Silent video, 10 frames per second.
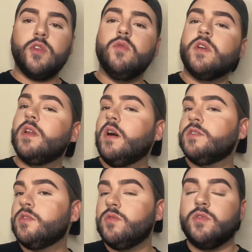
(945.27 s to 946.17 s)
you can
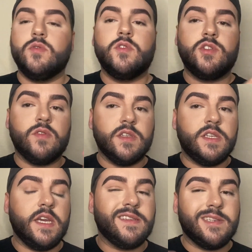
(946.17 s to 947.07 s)
also do is you can
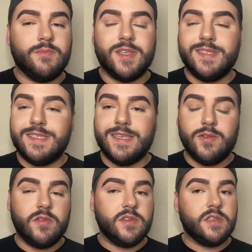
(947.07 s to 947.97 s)
take some
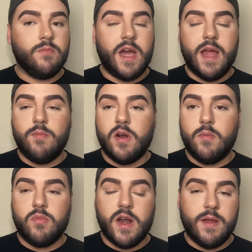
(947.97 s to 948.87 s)
concealer, some eyebrow
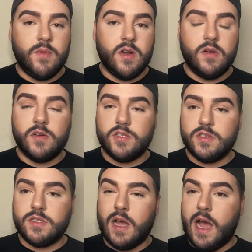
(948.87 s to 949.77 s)
primer, or
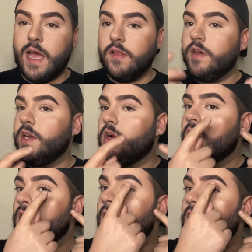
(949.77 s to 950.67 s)
just a highlighter,